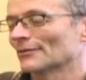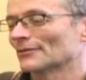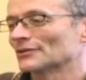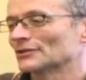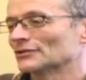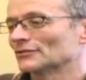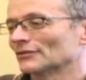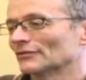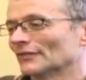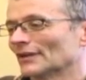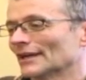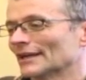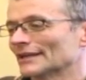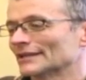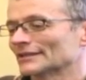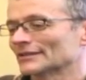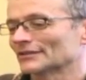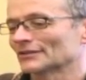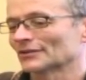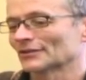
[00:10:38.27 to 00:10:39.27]
What would you
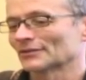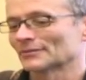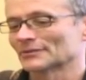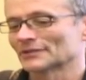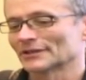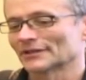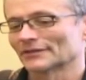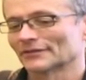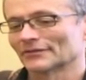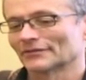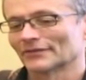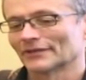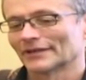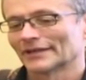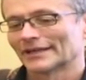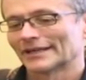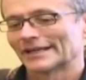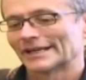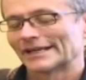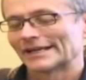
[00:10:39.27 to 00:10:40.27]
advise in terms of
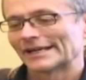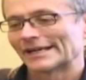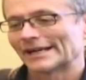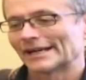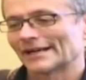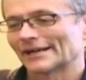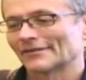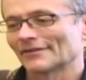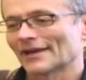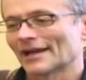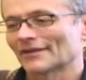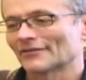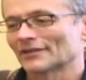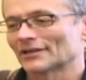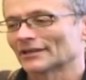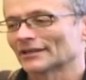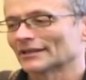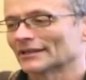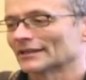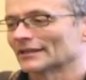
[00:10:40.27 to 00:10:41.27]

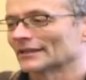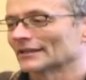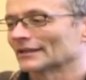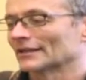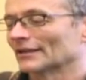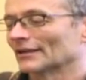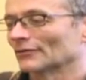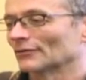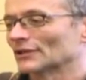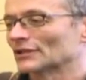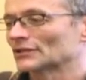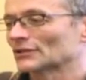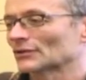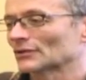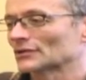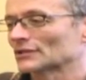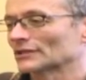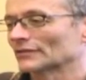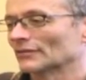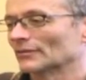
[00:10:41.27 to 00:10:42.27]
having a
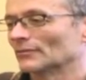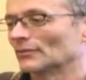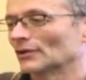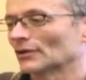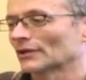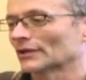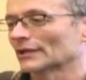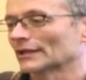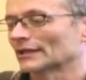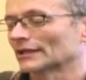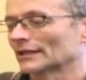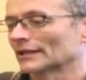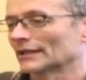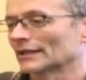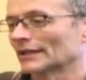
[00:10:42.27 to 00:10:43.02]
resource of a book